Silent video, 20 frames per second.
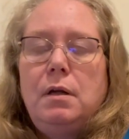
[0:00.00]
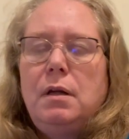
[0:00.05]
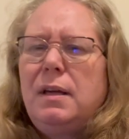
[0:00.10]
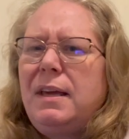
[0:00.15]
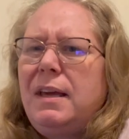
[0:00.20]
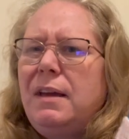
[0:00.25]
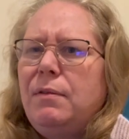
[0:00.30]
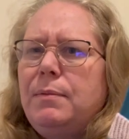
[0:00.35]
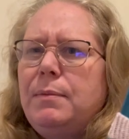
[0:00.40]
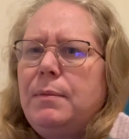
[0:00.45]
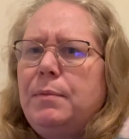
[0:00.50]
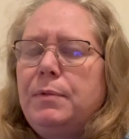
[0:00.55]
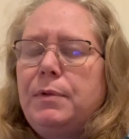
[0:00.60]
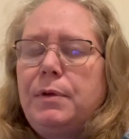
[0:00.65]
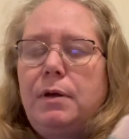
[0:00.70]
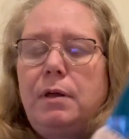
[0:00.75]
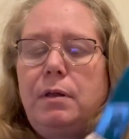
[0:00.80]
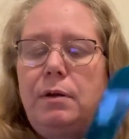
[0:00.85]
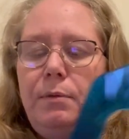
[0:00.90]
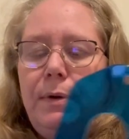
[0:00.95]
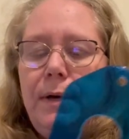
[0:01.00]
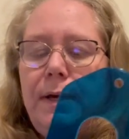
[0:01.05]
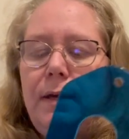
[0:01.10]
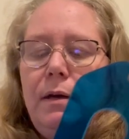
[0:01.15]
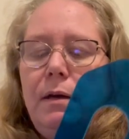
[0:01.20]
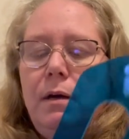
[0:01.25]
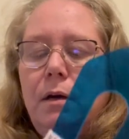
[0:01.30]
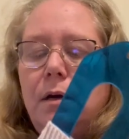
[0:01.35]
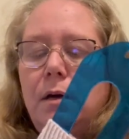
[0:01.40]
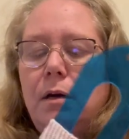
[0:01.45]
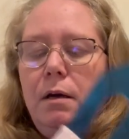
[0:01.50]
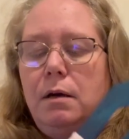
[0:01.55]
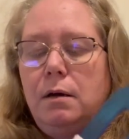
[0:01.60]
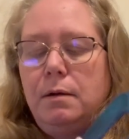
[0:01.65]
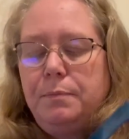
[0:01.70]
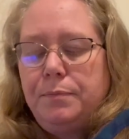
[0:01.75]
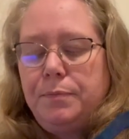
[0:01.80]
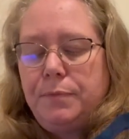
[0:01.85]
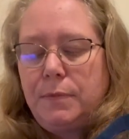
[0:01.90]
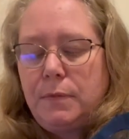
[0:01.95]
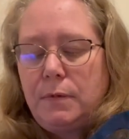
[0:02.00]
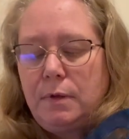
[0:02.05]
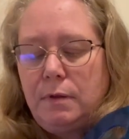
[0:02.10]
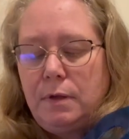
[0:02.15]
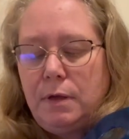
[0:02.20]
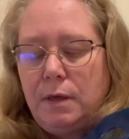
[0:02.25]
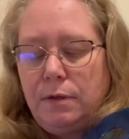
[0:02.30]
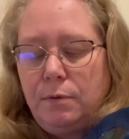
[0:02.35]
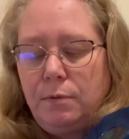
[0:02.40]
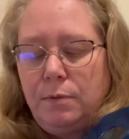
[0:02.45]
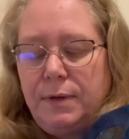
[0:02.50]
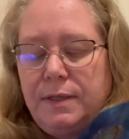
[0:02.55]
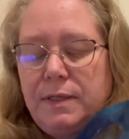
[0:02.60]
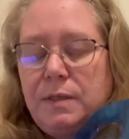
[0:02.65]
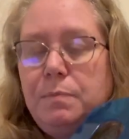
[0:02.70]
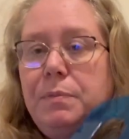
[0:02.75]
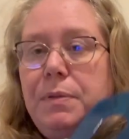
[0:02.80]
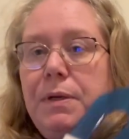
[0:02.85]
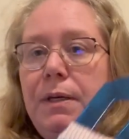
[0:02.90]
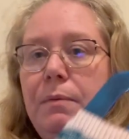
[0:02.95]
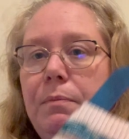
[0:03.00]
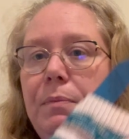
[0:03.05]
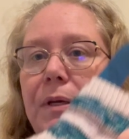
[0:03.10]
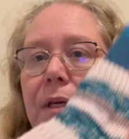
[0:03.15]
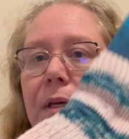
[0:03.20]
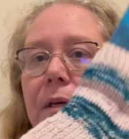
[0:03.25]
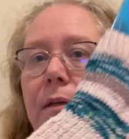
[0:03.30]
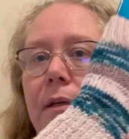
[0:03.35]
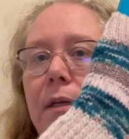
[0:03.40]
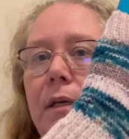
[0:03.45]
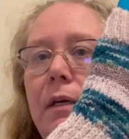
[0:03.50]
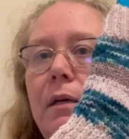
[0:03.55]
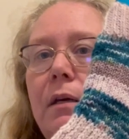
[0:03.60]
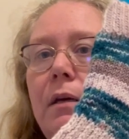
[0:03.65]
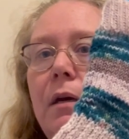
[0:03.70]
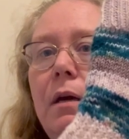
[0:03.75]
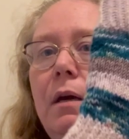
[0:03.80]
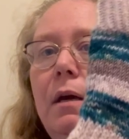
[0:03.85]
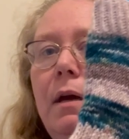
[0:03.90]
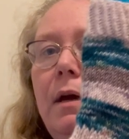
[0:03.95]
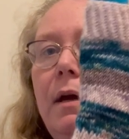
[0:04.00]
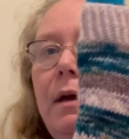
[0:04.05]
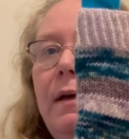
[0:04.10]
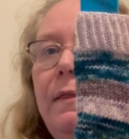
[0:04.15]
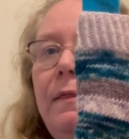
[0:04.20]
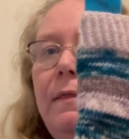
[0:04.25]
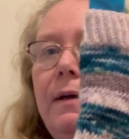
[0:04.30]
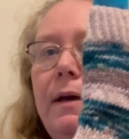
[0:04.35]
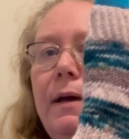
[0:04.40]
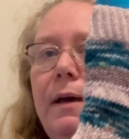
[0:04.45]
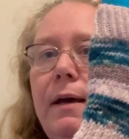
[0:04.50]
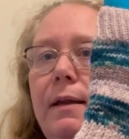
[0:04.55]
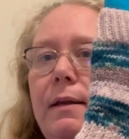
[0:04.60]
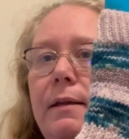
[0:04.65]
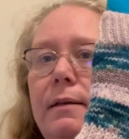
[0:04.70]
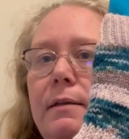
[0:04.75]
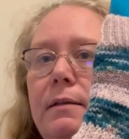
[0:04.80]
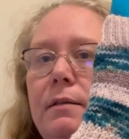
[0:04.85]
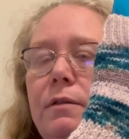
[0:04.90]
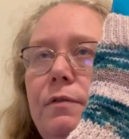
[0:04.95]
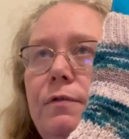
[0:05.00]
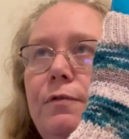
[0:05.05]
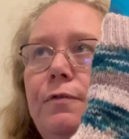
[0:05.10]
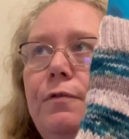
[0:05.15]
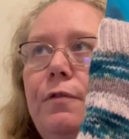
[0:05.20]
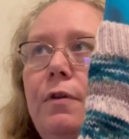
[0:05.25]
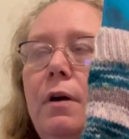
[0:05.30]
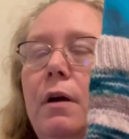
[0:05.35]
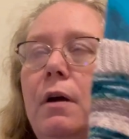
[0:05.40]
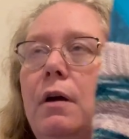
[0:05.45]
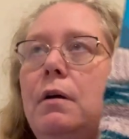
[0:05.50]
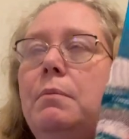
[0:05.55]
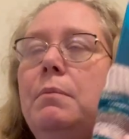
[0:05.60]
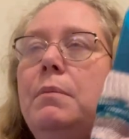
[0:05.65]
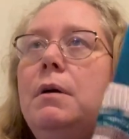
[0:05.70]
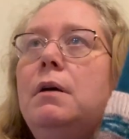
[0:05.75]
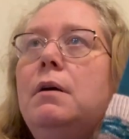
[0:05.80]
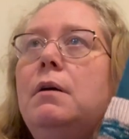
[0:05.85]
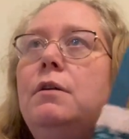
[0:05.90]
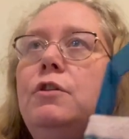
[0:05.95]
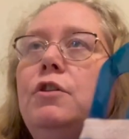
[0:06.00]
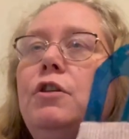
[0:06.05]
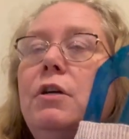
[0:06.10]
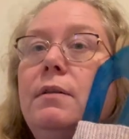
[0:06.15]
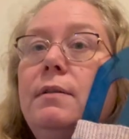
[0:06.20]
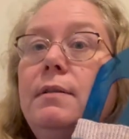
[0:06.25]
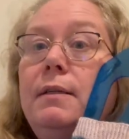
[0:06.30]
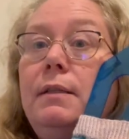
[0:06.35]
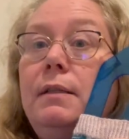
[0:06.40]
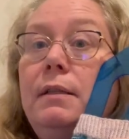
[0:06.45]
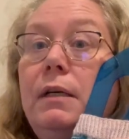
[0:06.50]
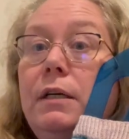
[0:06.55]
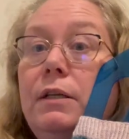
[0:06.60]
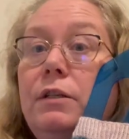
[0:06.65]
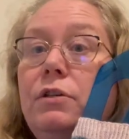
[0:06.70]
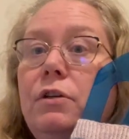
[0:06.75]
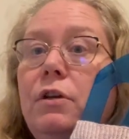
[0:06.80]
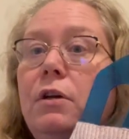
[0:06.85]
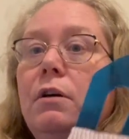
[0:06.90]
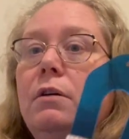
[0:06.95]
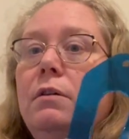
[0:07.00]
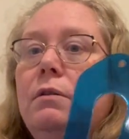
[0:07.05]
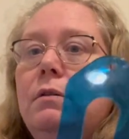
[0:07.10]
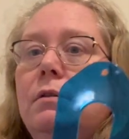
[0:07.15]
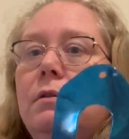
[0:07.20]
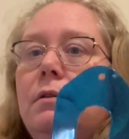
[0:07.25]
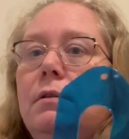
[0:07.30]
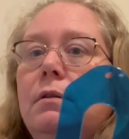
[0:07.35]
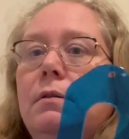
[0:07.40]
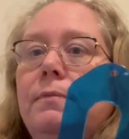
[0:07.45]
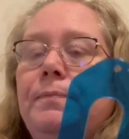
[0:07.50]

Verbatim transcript: Can't remember the colorway. Um, the other one is Pink Peony, and that is from Chelsea Lux Yarns.